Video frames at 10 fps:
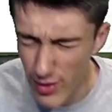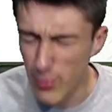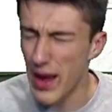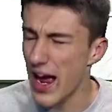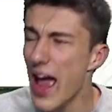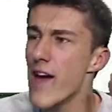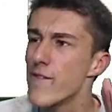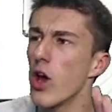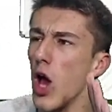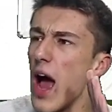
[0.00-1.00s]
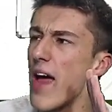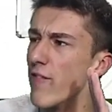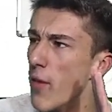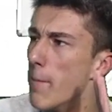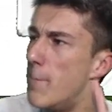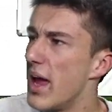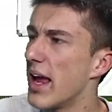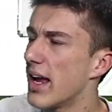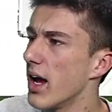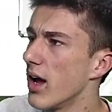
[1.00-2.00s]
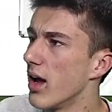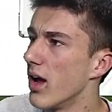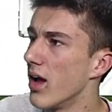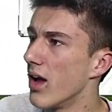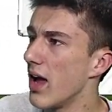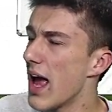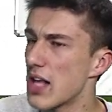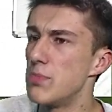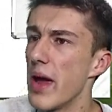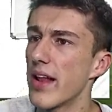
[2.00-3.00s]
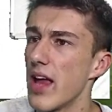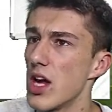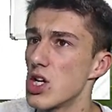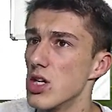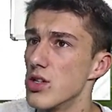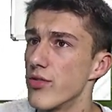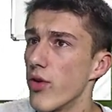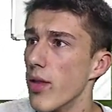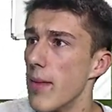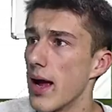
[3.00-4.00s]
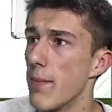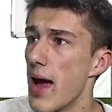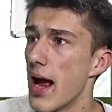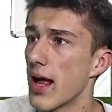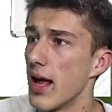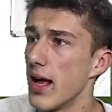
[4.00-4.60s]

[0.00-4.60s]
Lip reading: in this pack. I have big expectations for the mega pack.